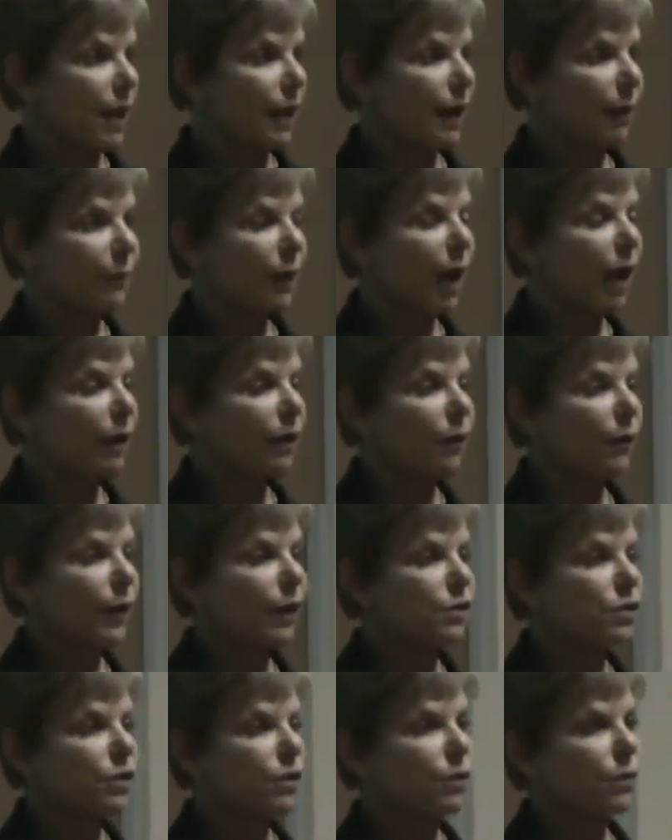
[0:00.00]
and I'm not
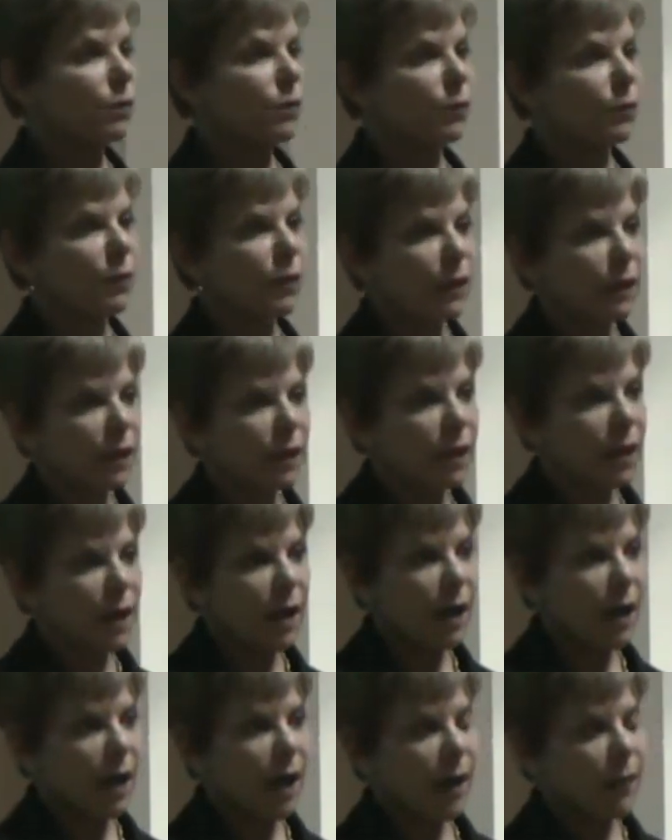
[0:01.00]
going to
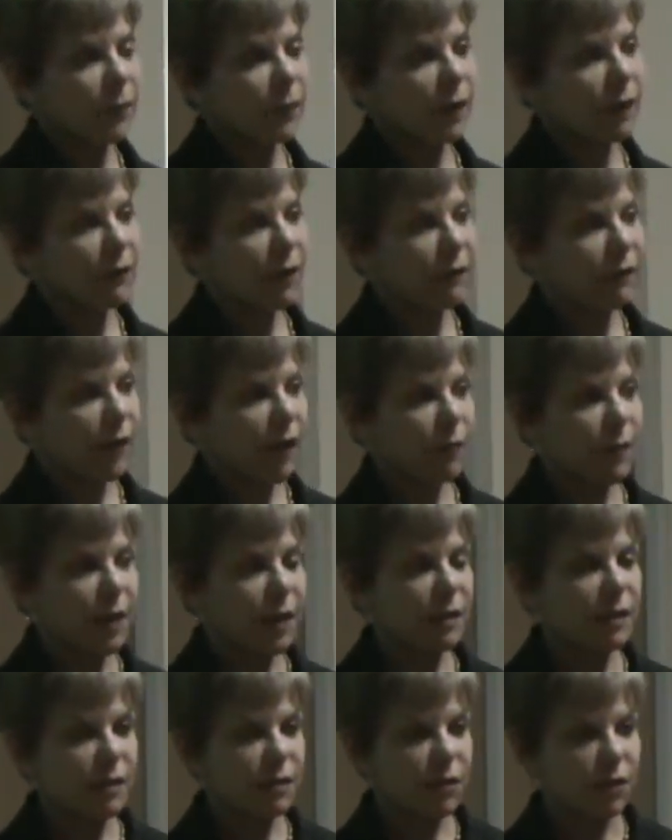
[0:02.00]
give a
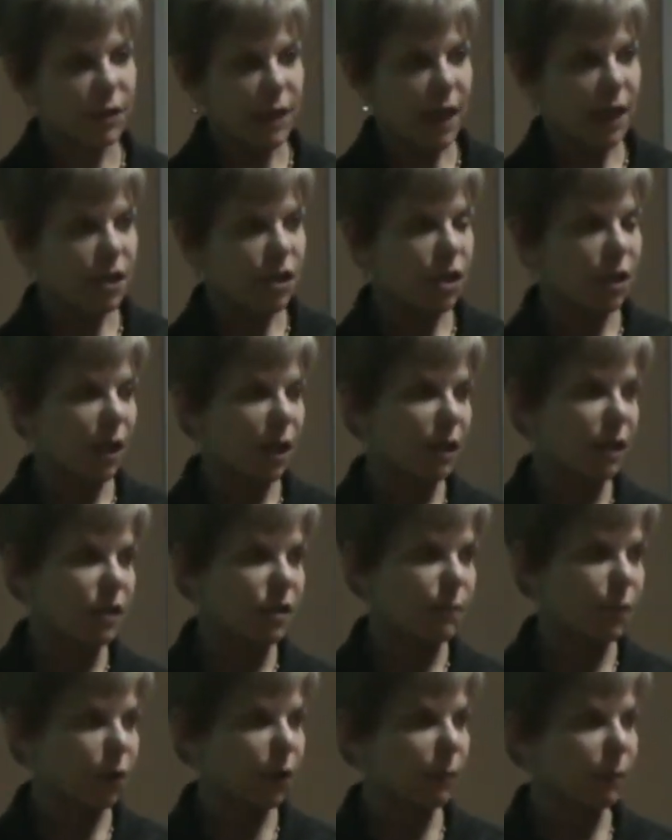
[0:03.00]
5-minute dissertation on
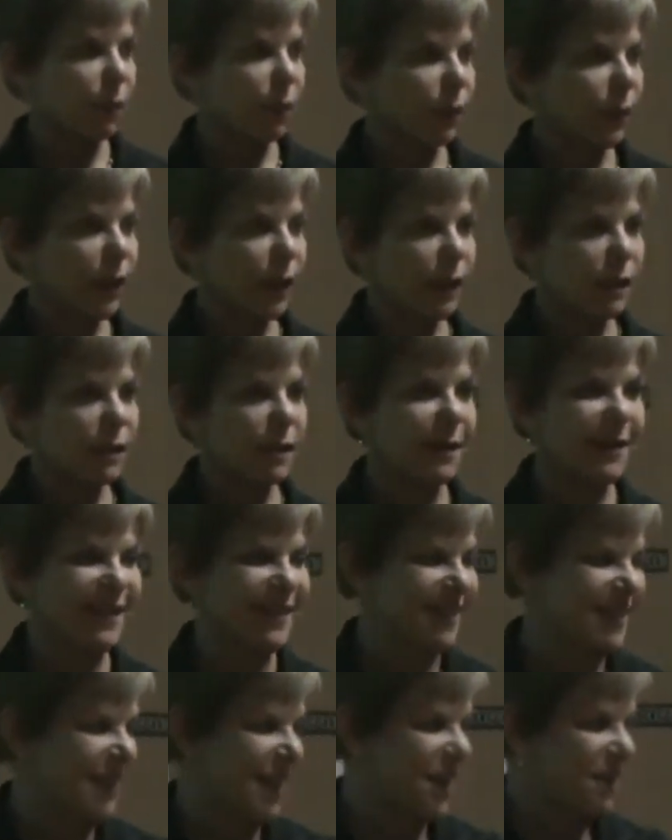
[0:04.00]
each bullet
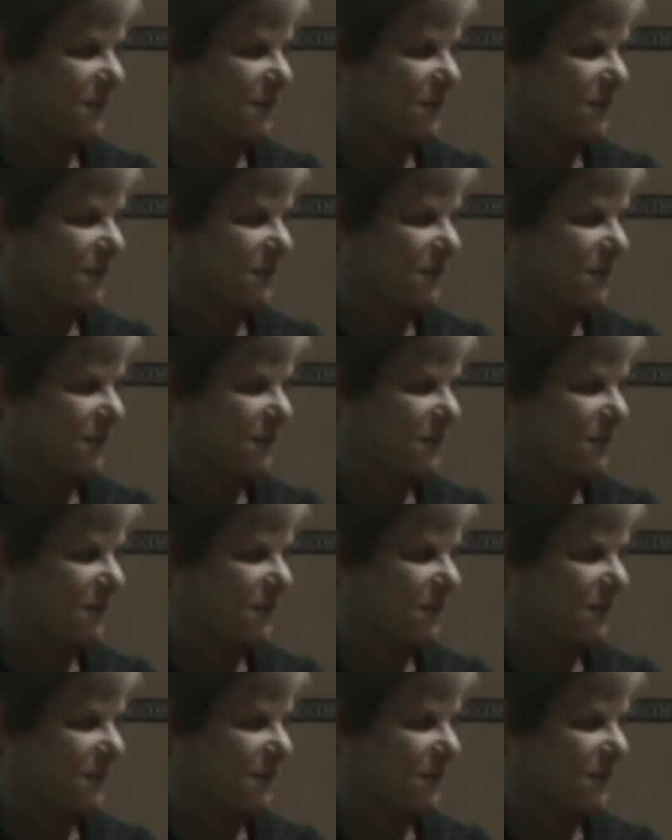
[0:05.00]
point, so